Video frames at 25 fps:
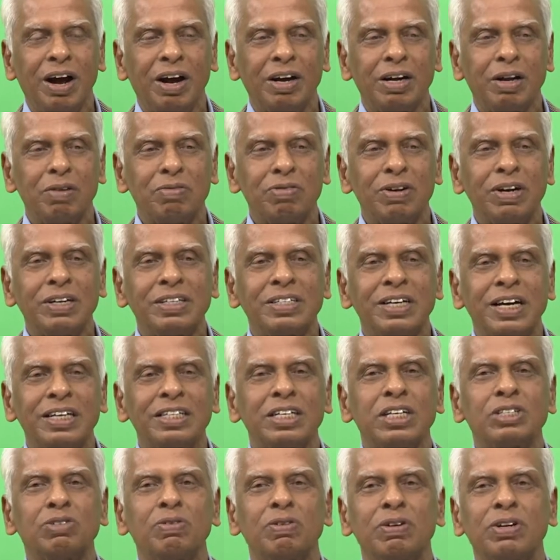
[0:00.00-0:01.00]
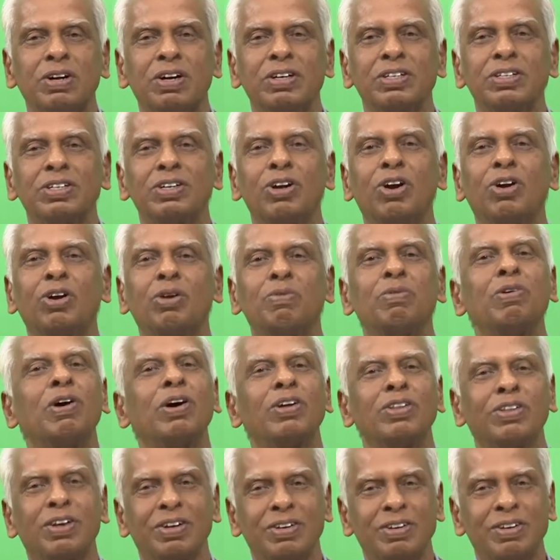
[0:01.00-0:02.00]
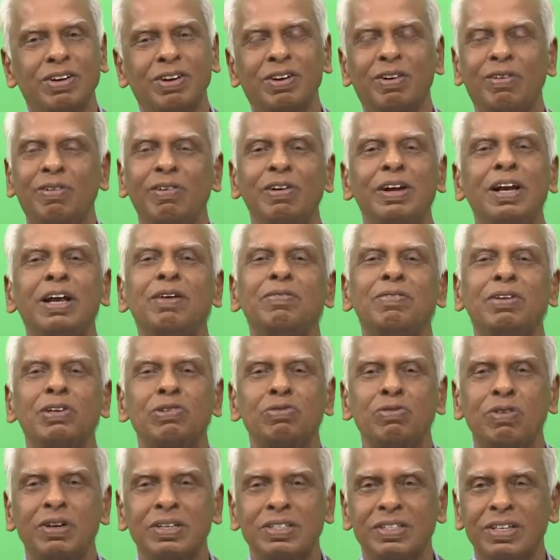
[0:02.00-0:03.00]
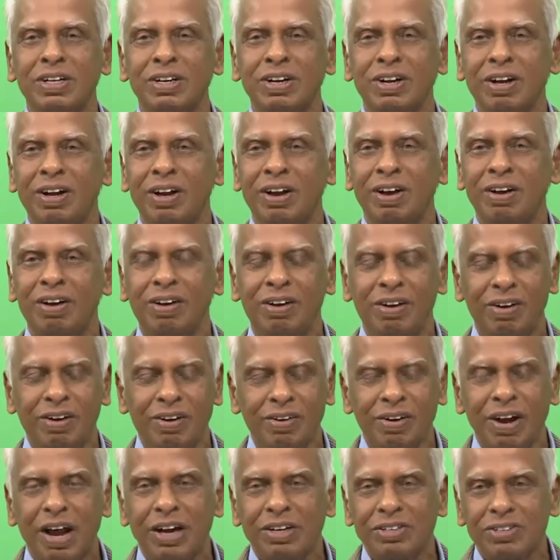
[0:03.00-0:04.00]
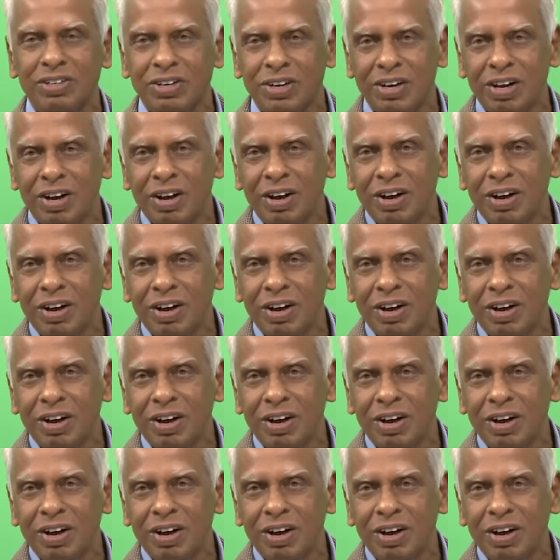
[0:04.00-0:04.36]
different sages were considered to be authors? You know, we leave this question unanswered.